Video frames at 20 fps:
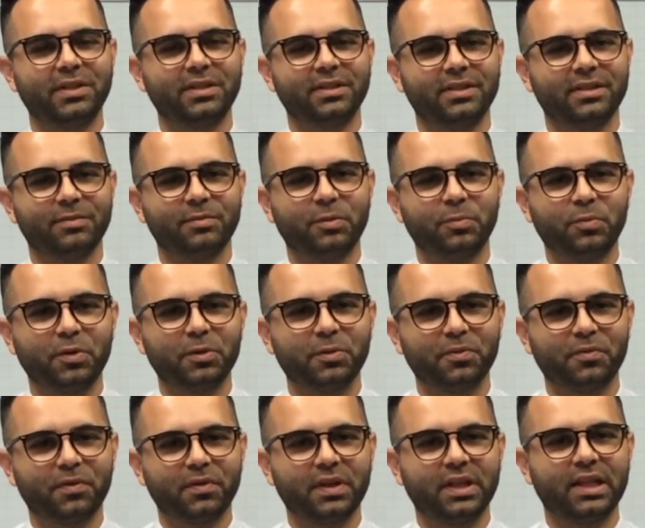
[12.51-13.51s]
I've been principal
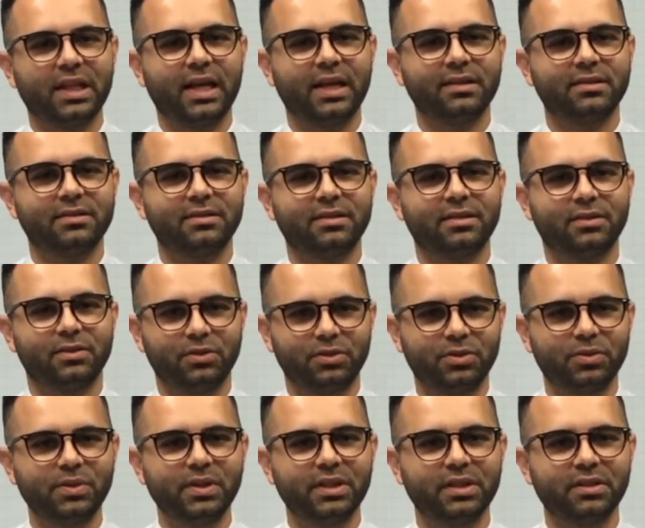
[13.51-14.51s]
for the last 2
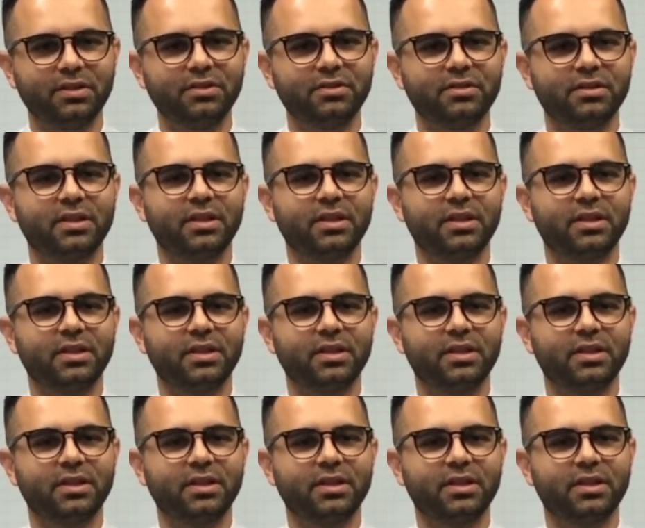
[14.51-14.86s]
years,